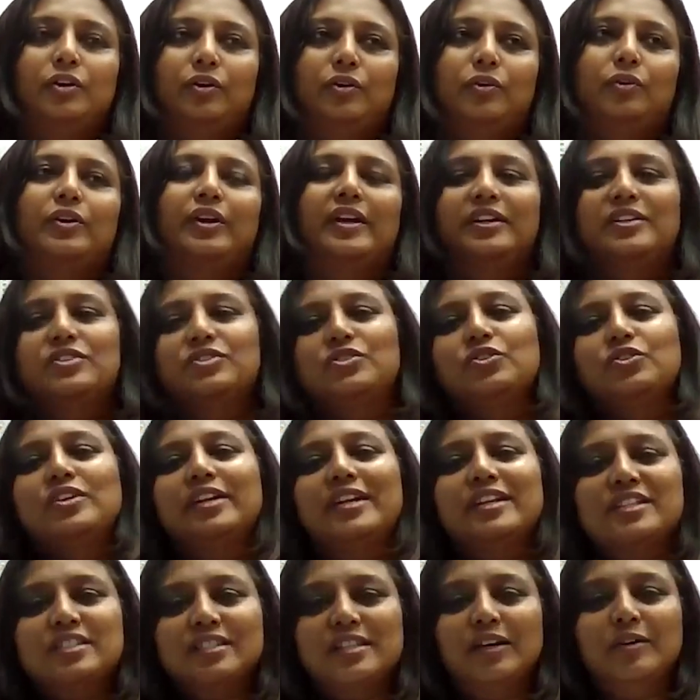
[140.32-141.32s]
Okay, so
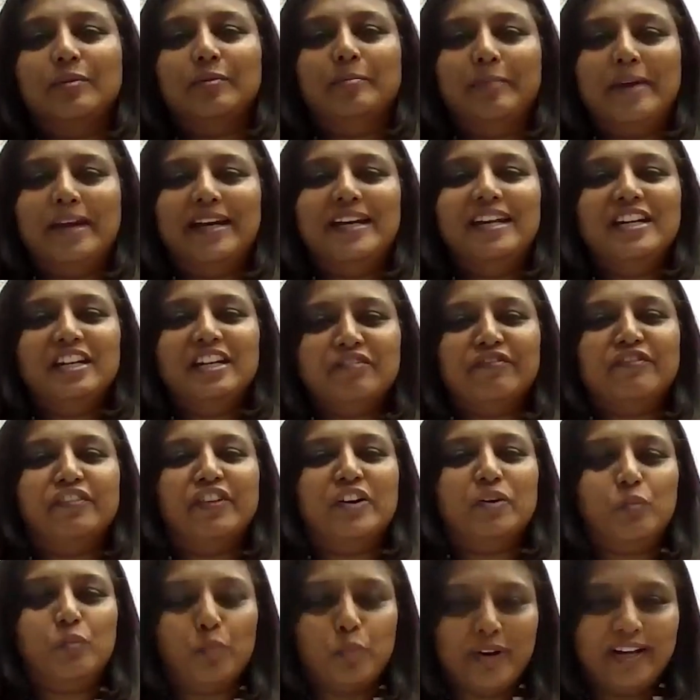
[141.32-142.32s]
there's many
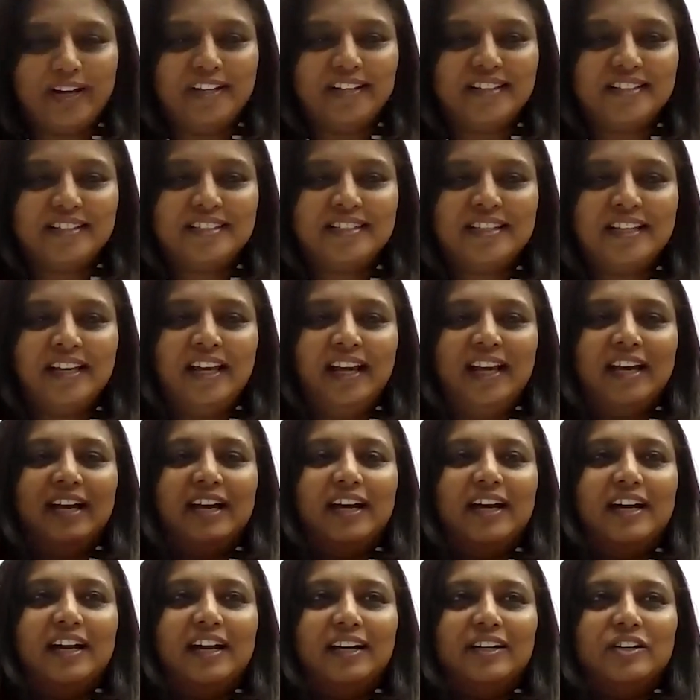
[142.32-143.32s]
different ways.
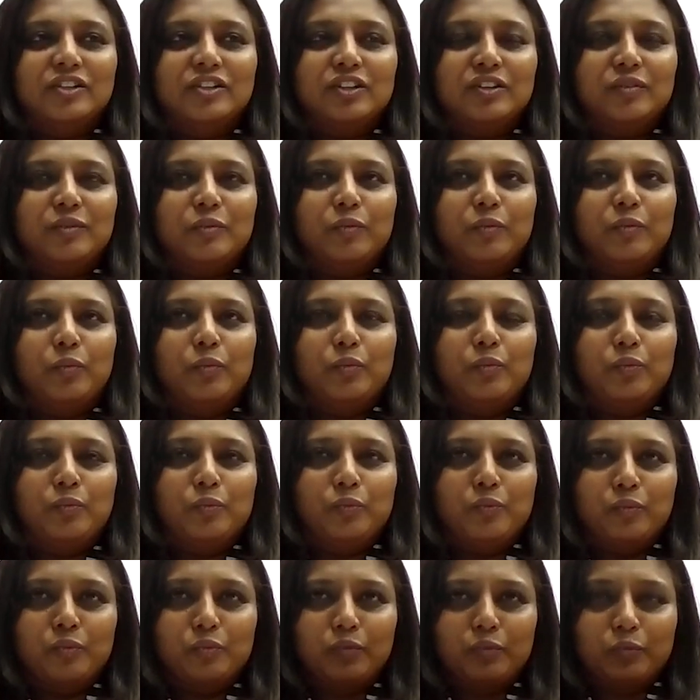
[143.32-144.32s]

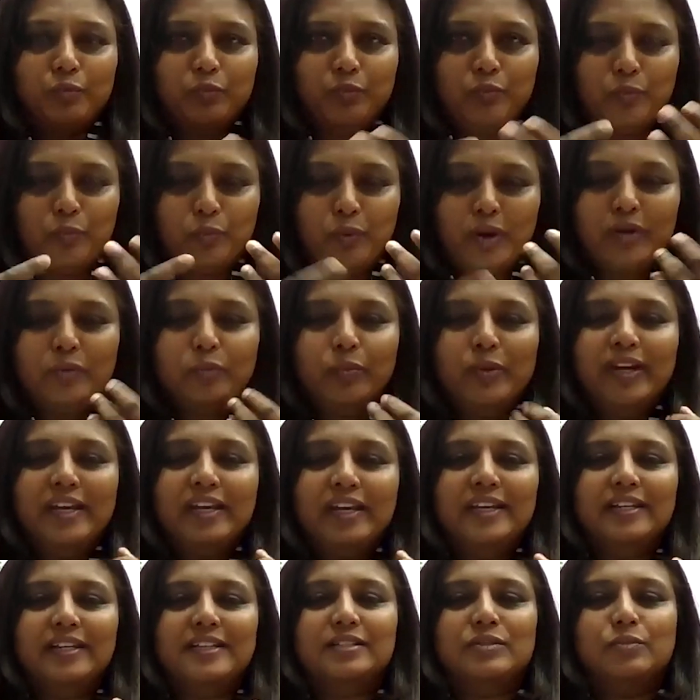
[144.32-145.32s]
One way
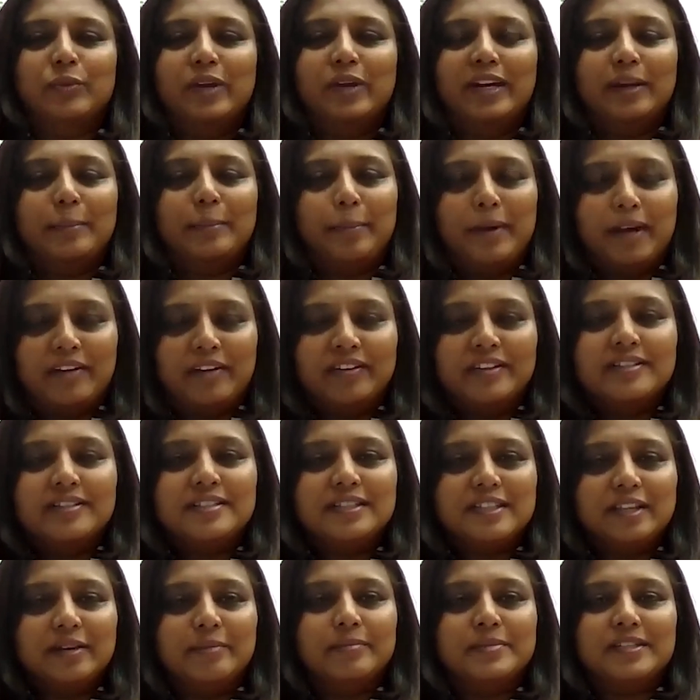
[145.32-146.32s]
is when the
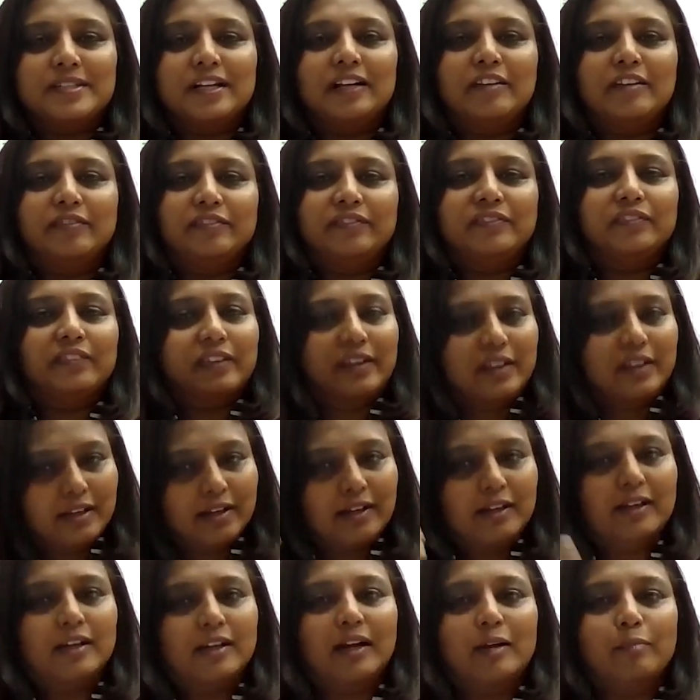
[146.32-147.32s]
parents themselves
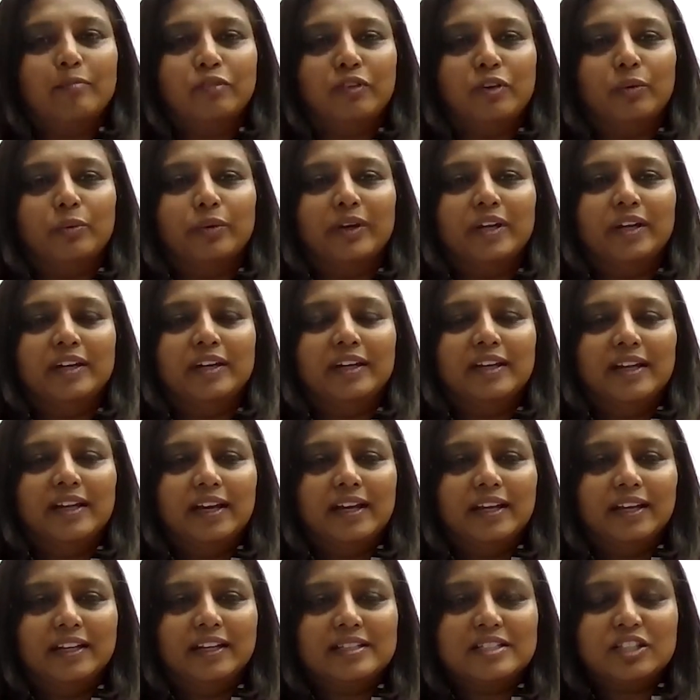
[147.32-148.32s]
come forward.
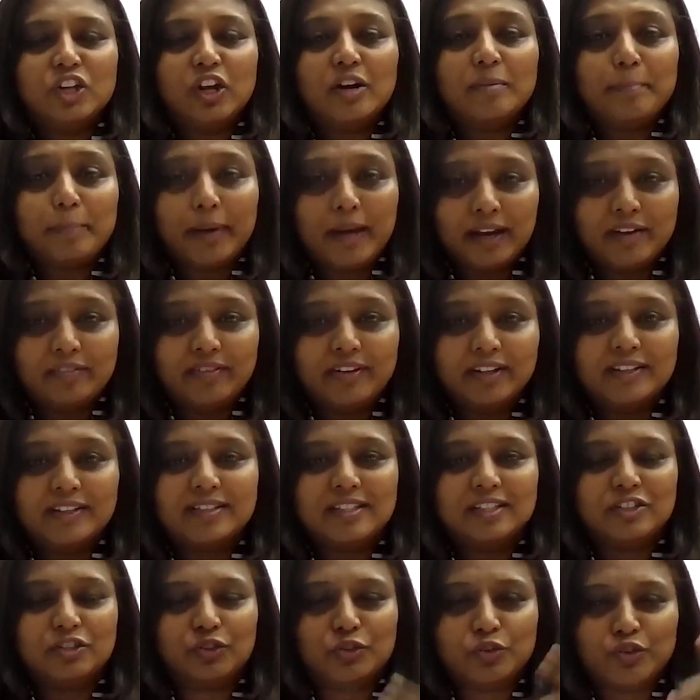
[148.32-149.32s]
It is not
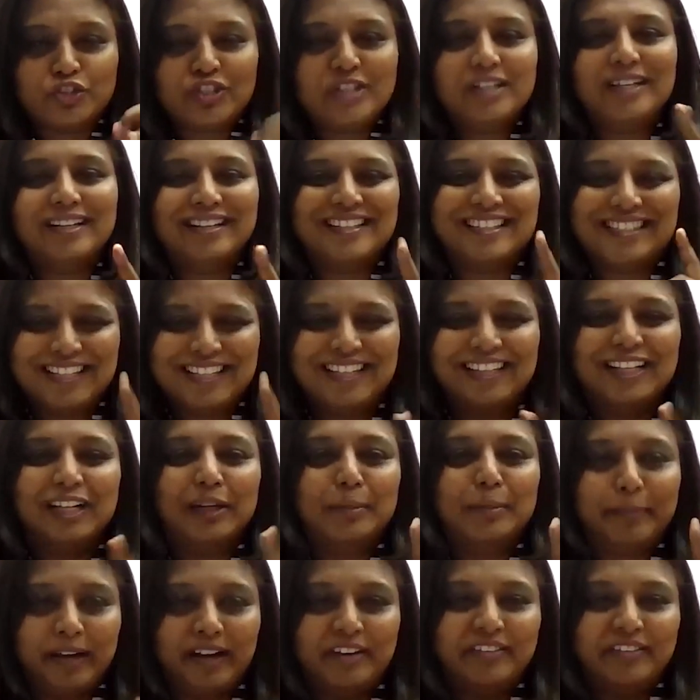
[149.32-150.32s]
parents, it's usually a
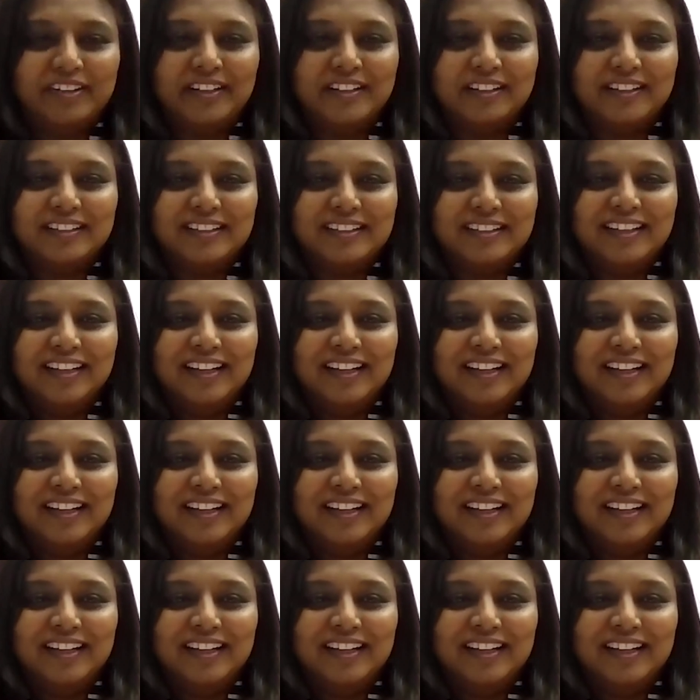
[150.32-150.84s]
single parent